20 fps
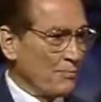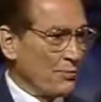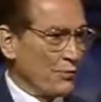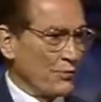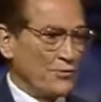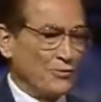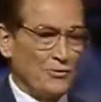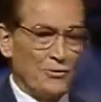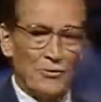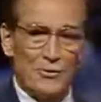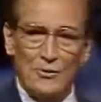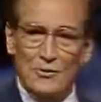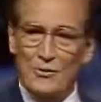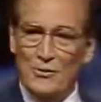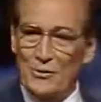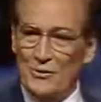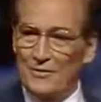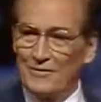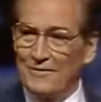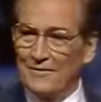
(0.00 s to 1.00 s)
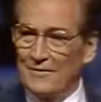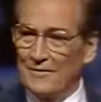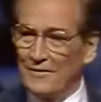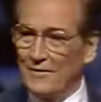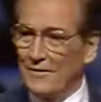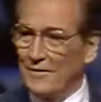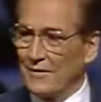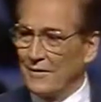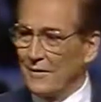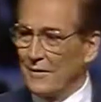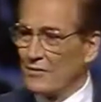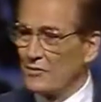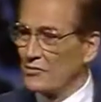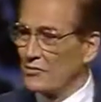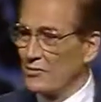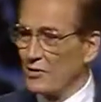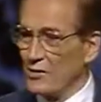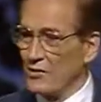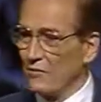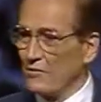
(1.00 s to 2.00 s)
personal Lord and
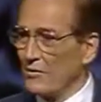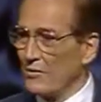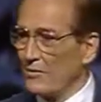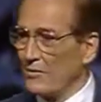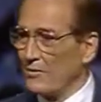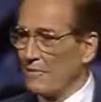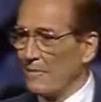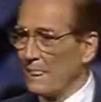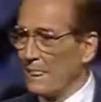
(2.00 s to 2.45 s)
Savior.